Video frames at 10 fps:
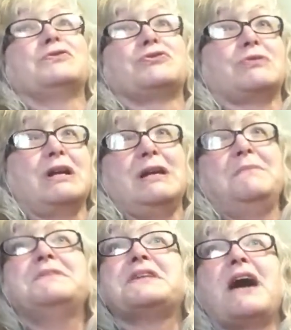
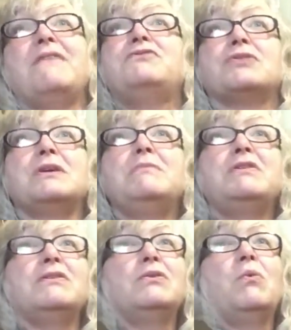dreams. I've
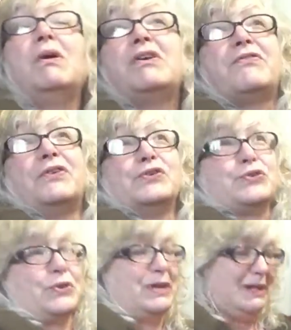dreamed wonderful
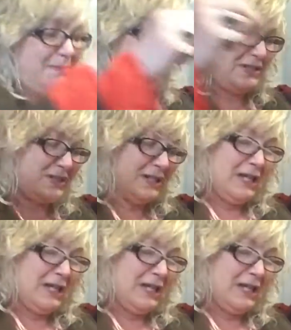dreams.